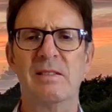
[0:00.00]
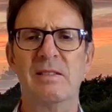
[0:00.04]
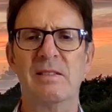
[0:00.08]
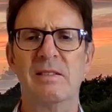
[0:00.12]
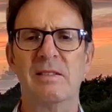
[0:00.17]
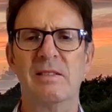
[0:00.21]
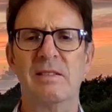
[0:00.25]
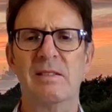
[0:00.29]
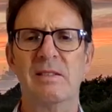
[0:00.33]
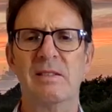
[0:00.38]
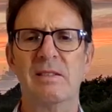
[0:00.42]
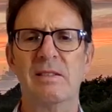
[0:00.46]

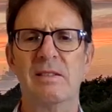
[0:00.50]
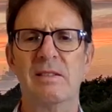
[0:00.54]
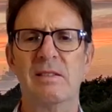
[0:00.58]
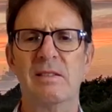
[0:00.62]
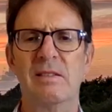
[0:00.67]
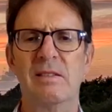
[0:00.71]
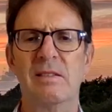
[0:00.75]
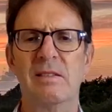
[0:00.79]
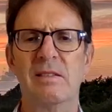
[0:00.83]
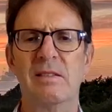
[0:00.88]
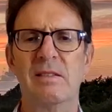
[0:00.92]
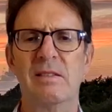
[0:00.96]

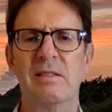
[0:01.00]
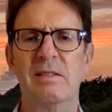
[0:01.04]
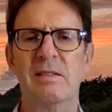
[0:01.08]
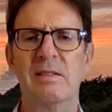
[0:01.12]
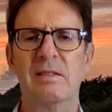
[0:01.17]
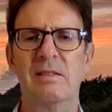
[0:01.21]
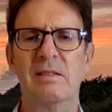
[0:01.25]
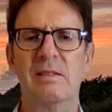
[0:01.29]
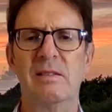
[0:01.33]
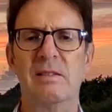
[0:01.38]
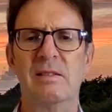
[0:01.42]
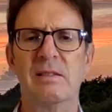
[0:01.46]

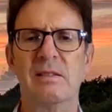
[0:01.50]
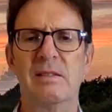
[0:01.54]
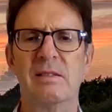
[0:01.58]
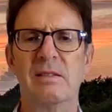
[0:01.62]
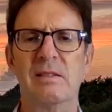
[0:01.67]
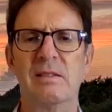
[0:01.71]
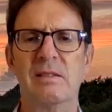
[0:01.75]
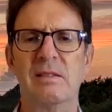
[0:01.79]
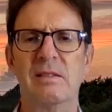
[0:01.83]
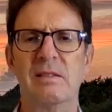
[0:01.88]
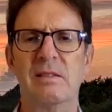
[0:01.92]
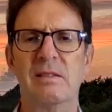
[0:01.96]

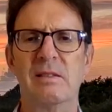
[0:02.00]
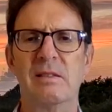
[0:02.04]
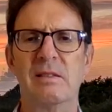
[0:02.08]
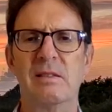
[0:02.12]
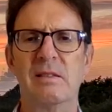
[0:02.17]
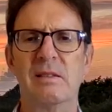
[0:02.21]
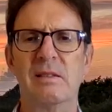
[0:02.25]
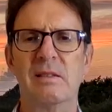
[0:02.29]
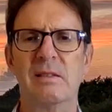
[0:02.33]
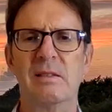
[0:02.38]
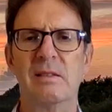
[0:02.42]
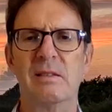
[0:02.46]

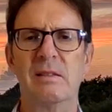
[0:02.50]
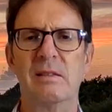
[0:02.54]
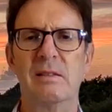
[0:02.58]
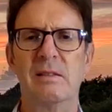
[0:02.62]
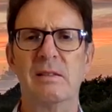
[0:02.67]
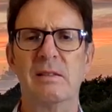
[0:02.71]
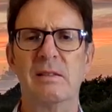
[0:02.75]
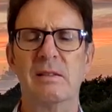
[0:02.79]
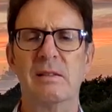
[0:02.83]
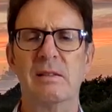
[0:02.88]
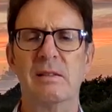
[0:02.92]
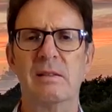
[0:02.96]

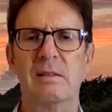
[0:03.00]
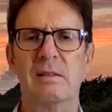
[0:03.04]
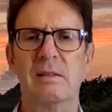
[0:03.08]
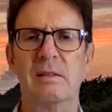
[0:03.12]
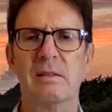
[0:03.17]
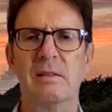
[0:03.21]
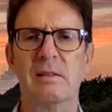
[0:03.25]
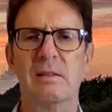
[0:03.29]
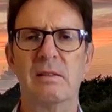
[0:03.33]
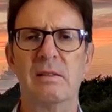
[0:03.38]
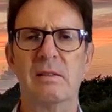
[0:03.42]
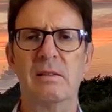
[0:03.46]

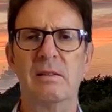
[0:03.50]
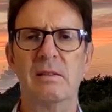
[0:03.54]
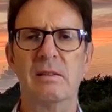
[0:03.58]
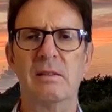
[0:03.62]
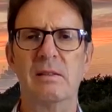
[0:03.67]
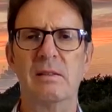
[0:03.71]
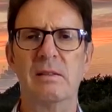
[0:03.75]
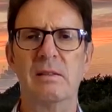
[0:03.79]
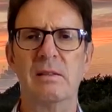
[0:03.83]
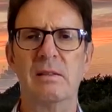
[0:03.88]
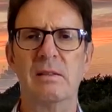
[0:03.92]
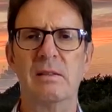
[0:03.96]

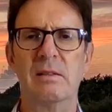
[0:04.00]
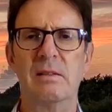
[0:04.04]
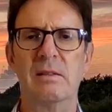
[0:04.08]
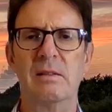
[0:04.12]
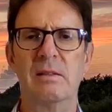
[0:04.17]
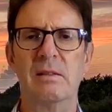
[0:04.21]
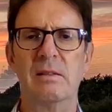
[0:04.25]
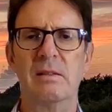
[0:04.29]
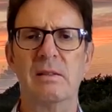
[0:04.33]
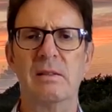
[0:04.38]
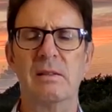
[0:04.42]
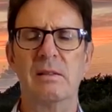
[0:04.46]

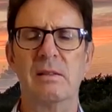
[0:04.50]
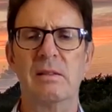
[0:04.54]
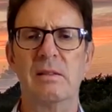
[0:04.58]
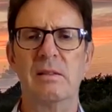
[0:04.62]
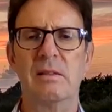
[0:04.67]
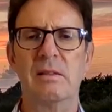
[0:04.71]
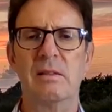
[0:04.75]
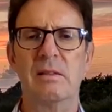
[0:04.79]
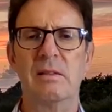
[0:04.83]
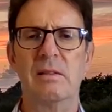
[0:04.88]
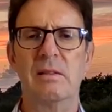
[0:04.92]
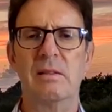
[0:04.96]

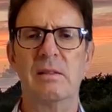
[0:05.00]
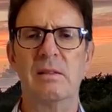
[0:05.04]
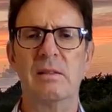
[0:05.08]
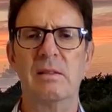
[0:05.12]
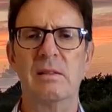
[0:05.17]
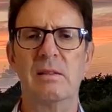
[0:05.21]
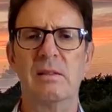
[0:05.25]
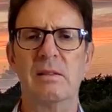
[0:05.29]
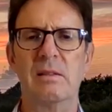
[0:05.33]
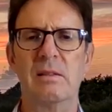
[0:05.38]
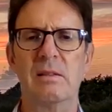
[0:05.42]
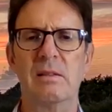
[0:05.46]

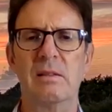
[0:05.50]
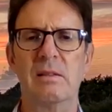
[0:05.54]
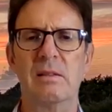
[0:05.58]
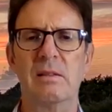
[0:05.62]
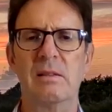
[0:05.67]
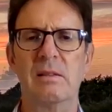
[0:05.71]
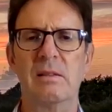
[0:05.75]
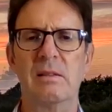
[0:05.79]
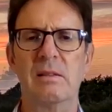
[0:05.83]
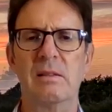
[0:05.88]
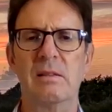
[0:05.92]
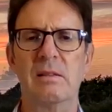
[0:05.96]

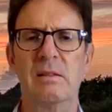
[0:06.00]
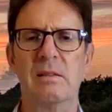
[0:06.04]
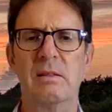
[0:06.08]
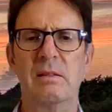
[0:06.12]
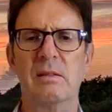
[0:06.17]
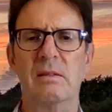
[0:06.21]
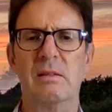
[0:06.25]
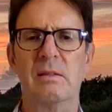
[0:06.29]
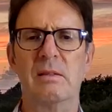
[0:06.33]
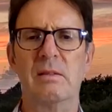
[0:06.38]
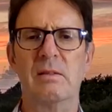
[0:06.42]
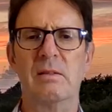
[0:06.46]

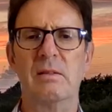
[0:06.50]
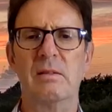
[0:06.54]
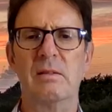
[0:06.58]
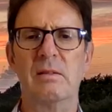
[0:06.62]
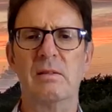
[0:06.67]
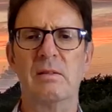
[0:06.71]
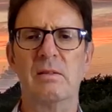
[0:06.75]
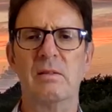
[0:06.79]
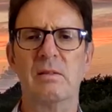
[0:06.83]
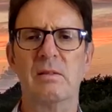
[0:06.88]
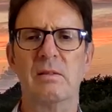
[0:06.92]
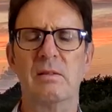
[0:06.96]

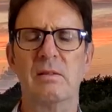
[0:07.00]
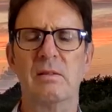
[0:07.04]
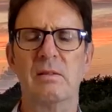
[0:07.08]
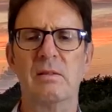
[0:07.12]
This person isn't speaking.